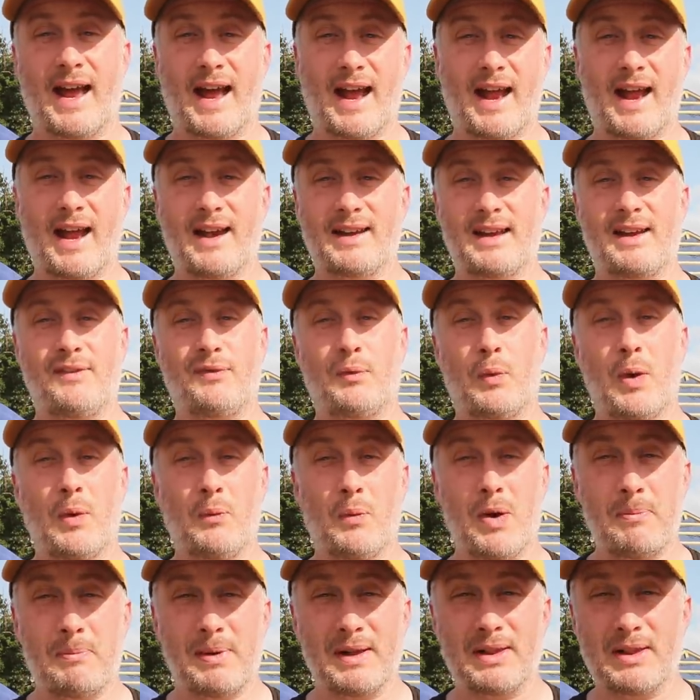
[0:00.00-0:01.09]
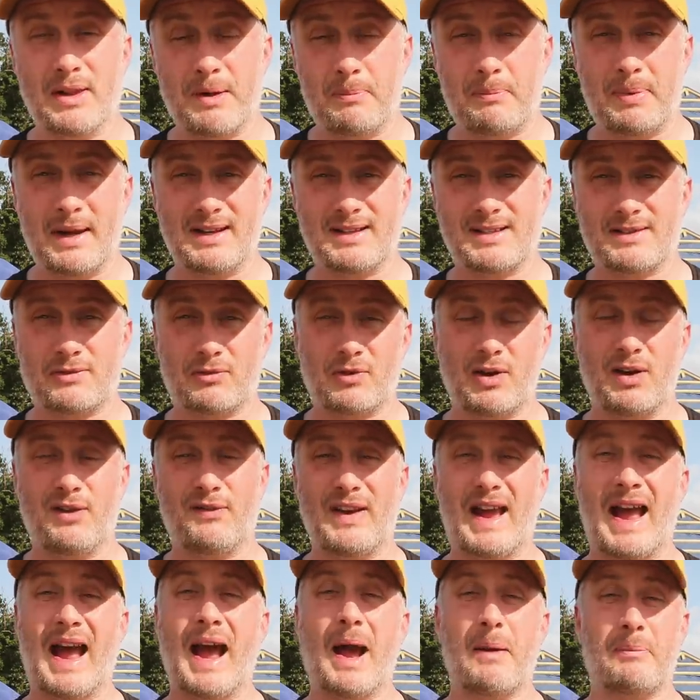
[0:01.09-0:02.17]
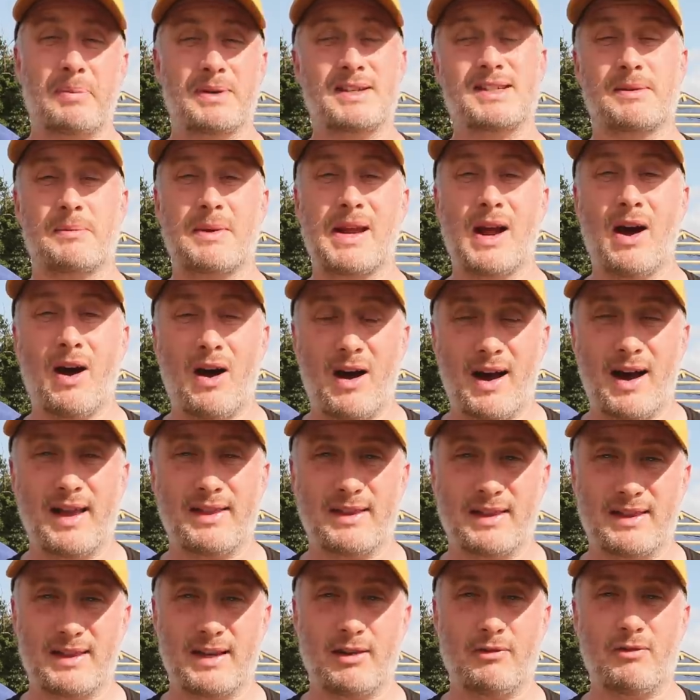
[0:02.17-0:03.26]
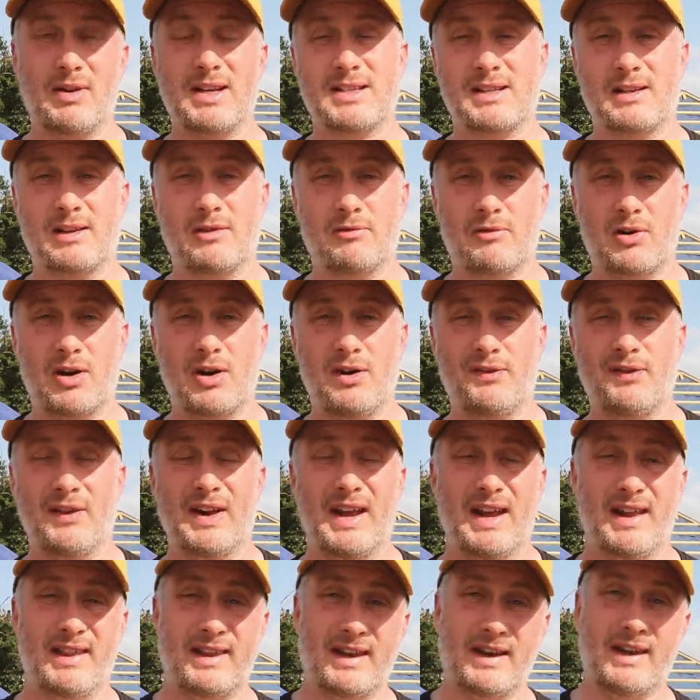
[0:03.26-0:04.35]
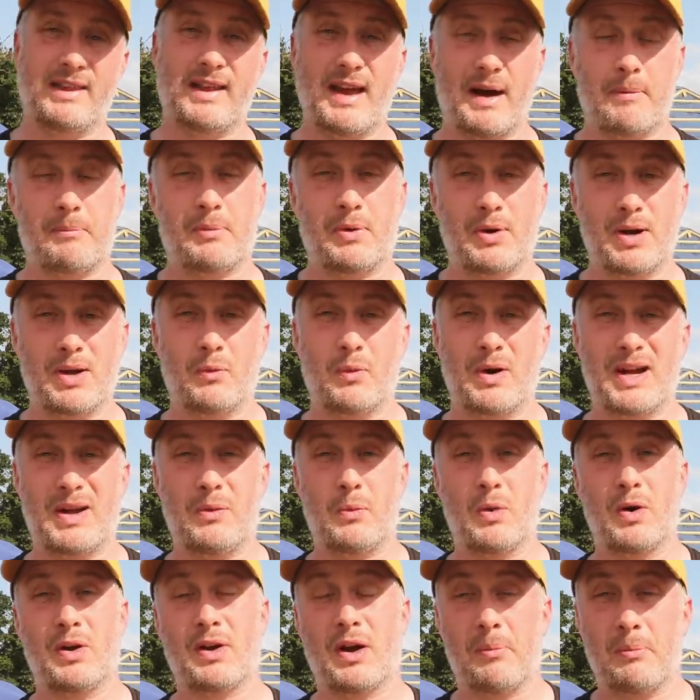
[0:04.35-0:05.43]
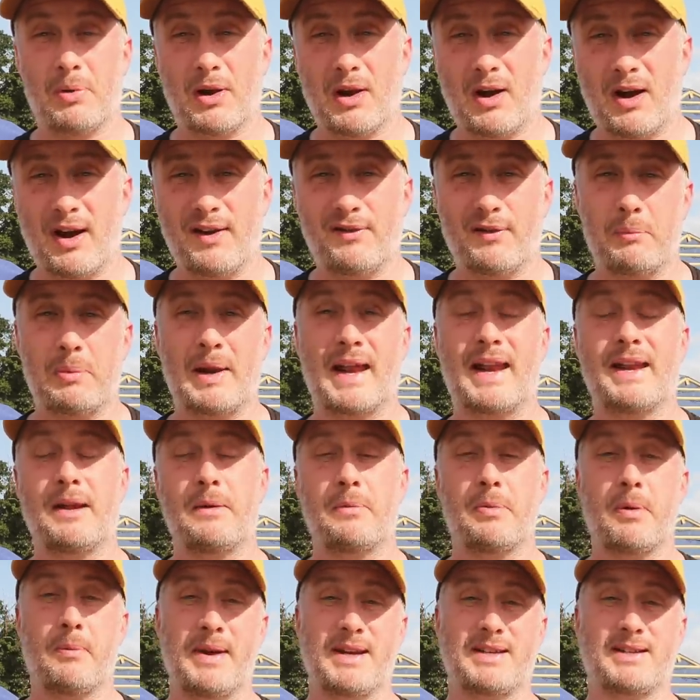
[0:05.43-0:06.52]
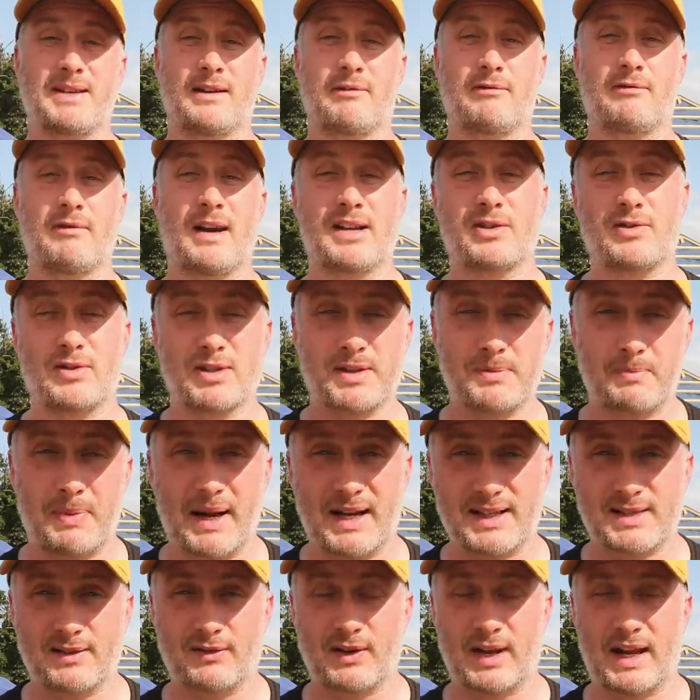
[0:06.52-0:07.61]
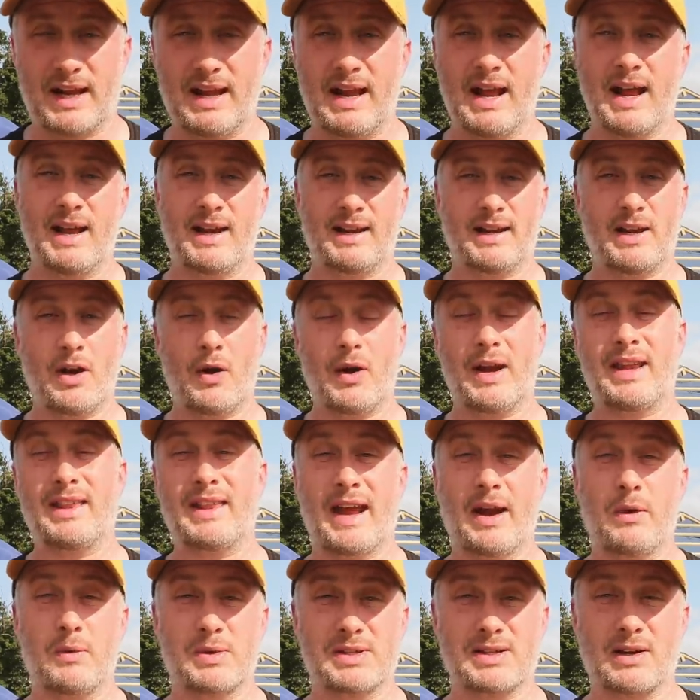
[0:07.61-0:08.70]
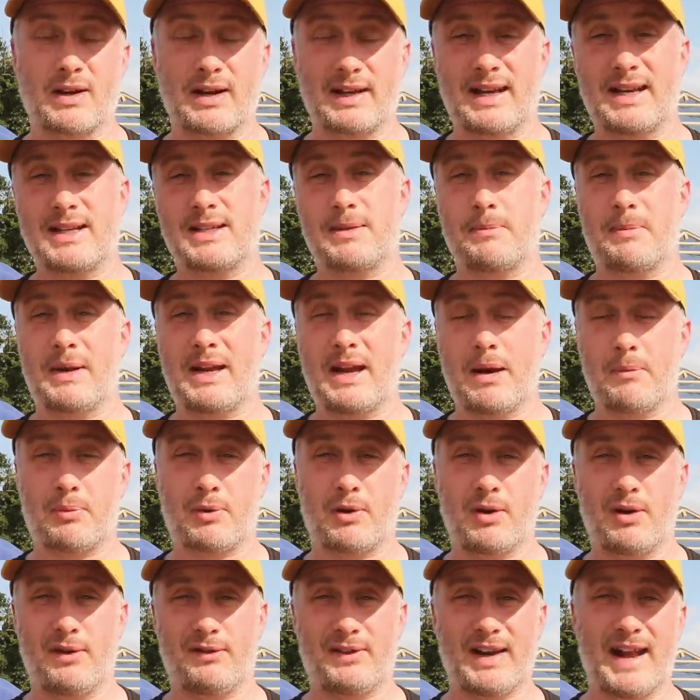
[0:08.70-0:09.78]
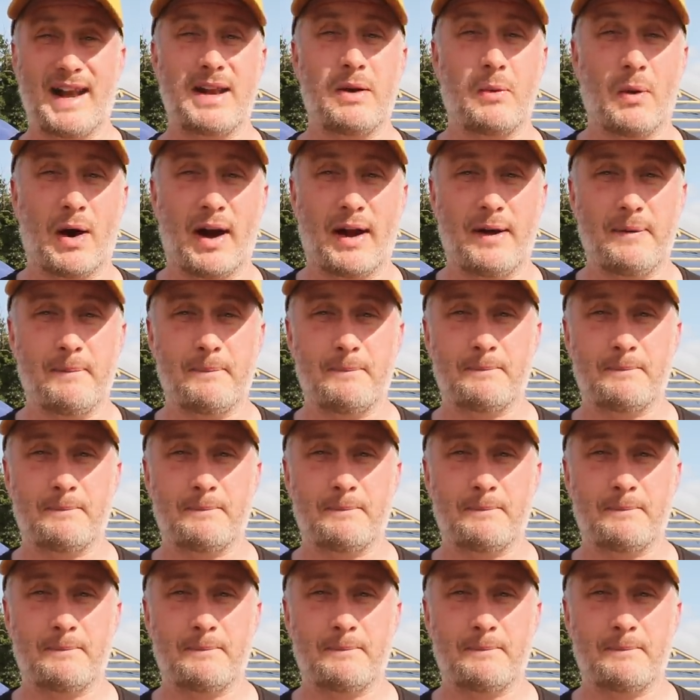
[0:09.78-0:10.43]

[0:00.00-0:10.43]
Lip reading: And if when we built the pitched roof, it happened to be higher than the original roof, then at that point, we would apply for planning permission retrospectively, knowing that it was likely to be approved anyway.